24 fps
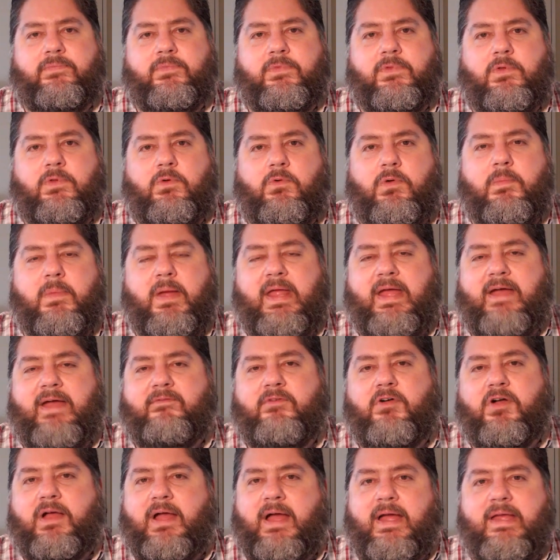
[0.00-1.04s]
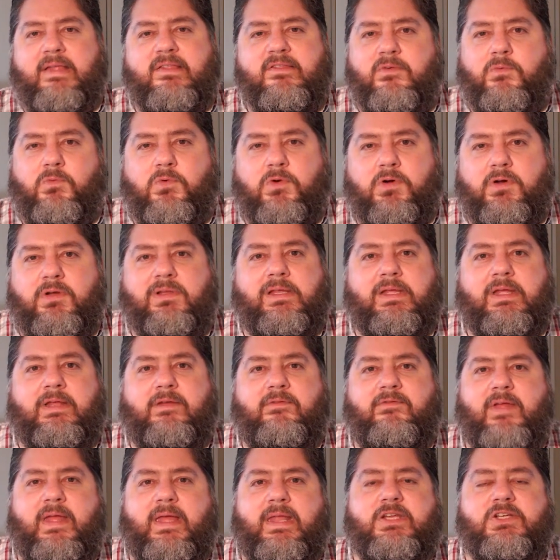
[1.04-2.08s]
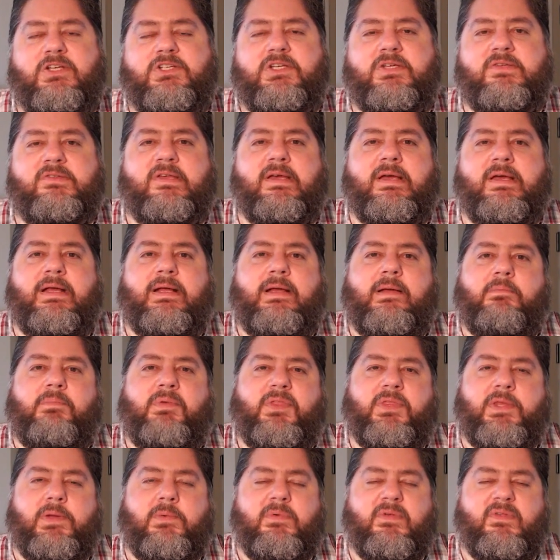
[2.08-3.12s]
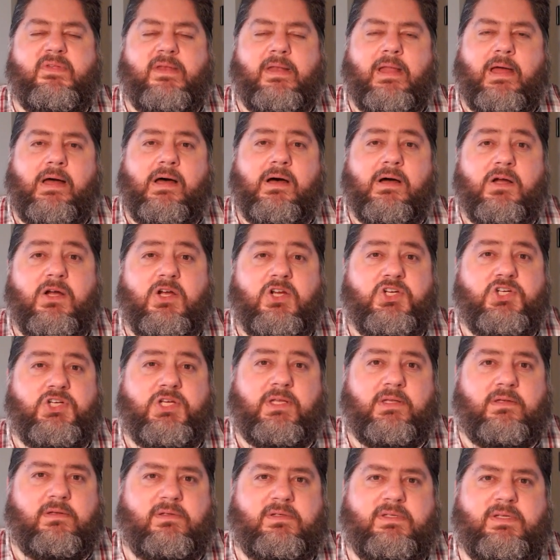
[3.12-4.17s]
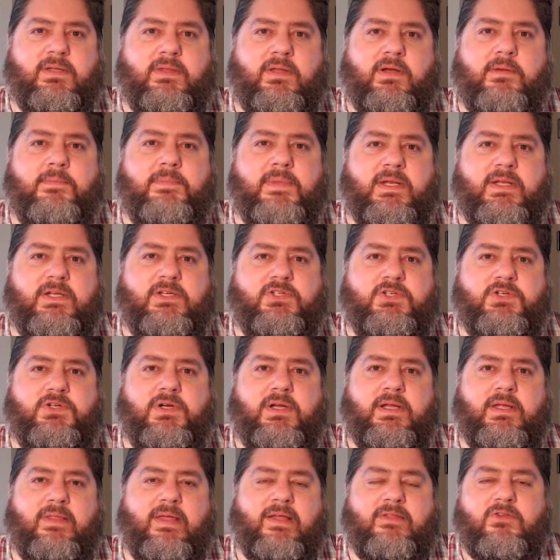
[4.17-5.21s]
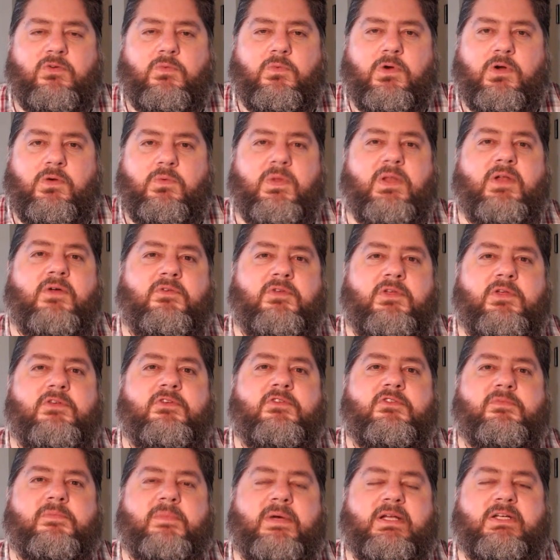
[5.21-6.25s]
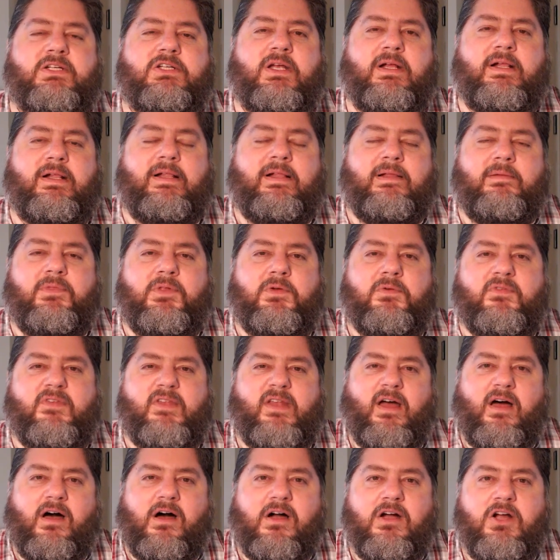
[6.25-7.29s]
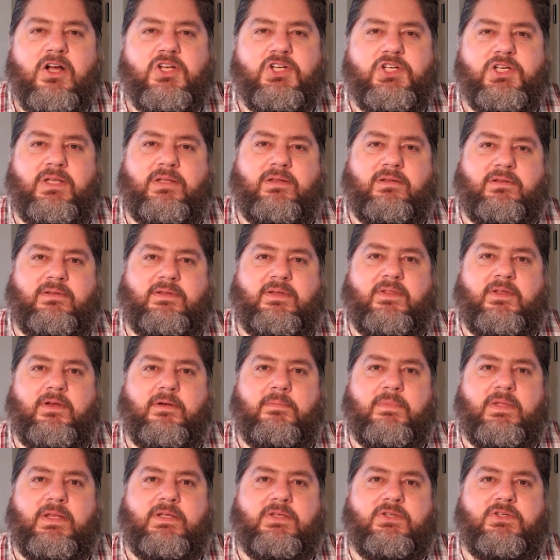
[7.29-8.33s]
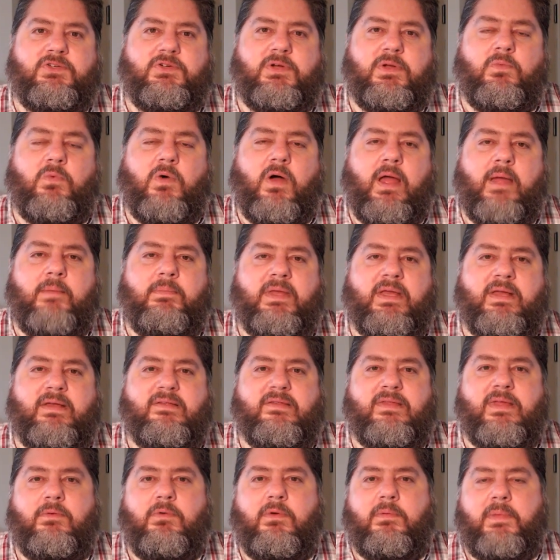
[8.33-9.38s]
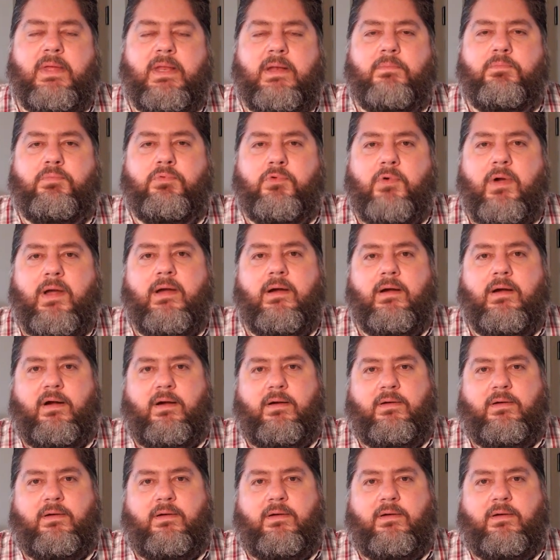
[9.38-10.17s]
we might have all kinds of worldly advantages, but there was an unction to their ministry. That's a word we don't use much. There was an unction to their ministry. Why? Because they were men of prayer.